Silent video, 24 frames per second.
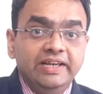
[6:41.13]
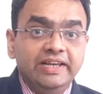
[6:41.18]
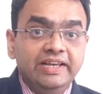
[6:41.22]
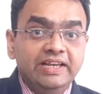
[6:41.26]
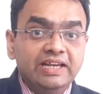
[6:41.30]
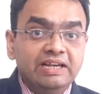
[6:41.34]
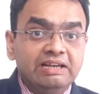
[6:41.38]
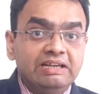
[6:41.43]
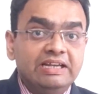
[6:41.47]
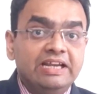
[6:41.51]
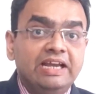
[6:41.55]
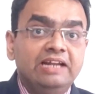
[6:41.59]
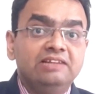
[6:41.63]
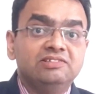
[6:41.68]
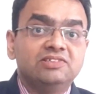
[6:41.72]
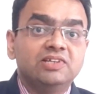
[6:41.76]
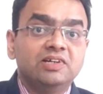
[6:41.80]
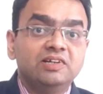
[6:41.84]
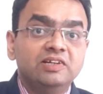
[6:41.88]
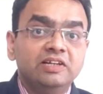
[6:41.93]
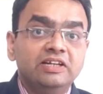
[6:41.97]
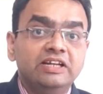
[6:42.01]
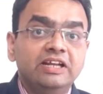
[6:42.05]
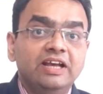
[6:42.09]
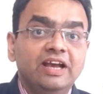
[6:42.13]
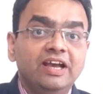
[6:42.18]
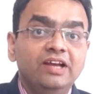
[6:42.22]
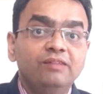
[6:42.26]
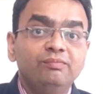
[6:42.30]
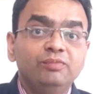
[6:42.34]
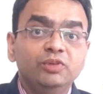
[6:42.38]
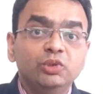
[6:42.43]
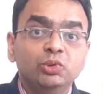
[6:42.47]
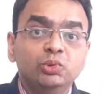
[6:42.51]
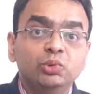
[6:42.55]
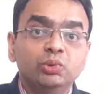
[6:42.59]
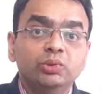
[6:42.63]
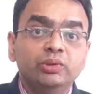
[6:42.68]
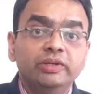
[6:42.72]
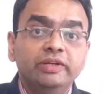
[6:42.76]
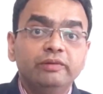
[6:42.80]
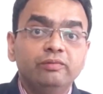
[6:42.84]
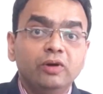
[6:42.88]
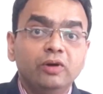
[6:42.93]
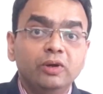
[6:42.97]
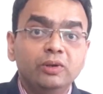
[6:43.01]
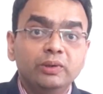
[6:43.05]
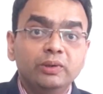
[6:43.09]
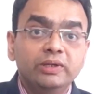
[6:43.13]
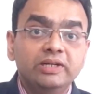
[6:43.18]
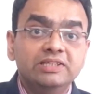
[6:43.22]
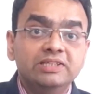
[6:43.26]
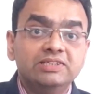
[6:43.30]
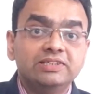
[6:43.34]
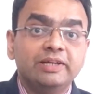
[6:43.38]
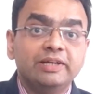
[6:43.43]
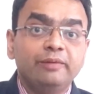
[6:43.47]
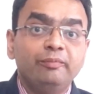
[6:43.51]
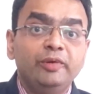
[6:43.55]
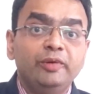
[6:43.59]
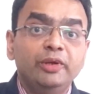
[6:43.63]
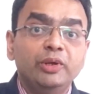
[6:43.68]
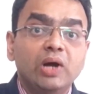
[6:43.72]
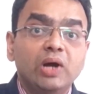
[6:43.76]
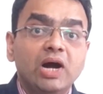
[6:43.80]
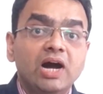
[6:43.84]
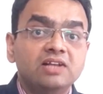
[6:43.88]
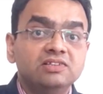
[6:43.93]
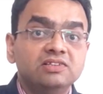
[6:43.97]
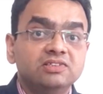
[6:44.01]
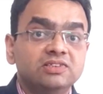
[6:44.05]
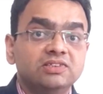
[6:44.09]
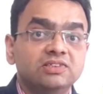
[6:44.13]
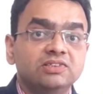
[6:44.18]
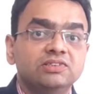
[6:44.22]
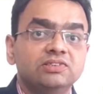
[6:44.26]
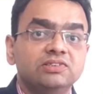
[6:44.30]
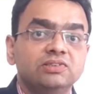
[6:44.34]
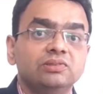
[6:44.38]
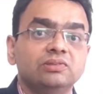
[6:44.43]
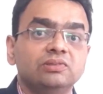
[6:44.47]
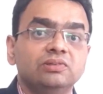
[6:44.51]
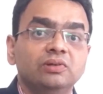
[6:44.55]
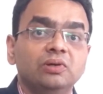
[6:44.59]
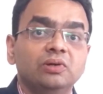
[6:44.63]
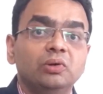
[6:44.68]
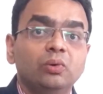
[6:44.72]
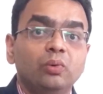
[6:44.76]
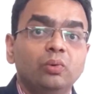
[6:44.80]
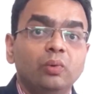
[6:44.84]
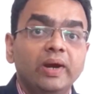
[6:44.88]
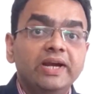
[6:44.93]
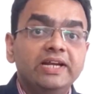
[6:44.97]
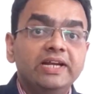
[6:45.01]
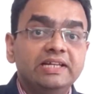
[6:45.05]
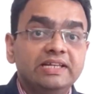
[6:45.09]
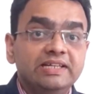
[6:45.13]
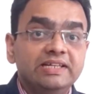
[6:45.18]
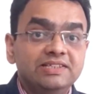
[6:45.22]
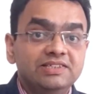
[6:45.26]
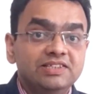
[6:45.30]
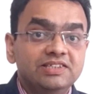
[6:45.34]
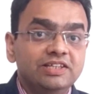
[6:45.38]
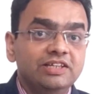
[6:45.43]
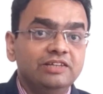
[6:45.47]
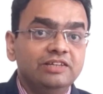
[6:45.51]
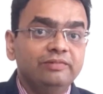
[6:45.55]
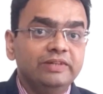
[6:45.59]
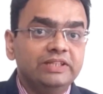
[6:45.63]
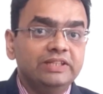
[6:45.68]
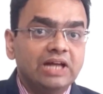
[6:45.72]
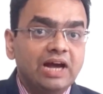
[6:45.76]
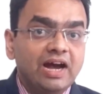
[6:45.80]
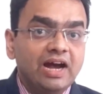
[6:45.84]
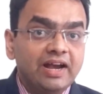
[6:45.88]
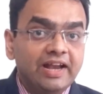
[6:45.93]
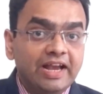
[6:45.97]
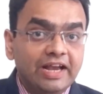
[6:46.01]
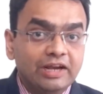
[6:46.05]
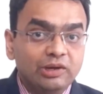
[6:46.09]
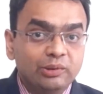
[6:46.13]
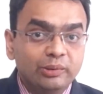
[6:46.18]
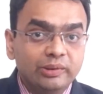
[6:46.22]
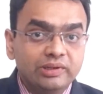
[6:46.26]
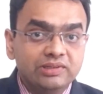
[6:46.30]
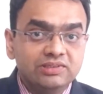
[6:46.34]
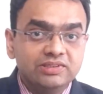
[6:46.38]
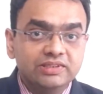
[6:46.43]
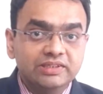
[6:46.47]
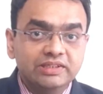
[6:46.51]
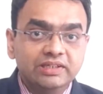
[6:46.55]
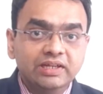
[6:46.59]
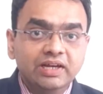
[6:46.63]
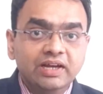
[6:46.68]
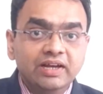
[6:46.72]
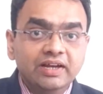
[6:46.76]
AI can certainly help you to evaluate descriptive answers quite easily with high accuracy.